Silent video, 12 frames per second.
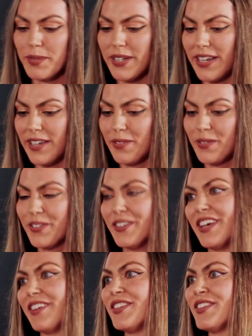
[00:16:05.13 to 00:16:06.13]
but I will
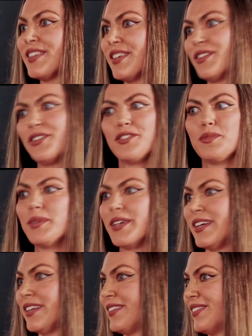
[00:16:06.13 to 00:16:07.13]
have to say there's
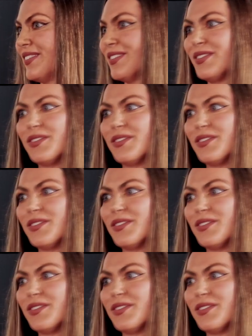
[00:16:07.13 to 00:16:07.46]
been